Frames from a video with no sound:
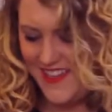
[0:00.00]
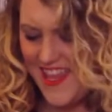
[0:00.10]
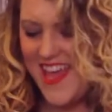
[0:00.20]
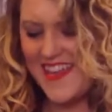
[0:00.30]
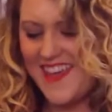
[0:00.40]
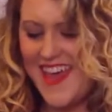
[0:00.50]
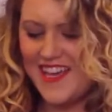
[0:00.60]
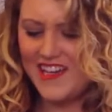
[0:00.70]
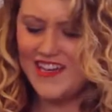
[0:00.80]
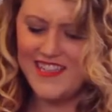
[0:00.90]
They ain't that
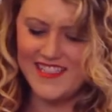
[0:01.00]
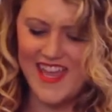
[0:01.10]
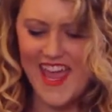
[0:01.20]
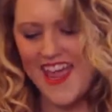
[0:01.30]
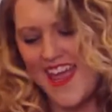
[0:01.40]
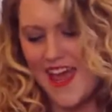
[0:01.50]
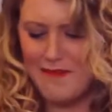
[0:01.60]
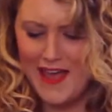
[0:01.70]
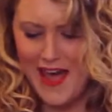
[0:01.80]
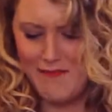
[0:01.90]
good because it ain't
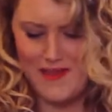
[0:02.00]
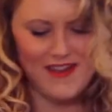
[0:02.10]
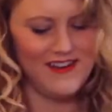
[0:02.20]
Abby hot.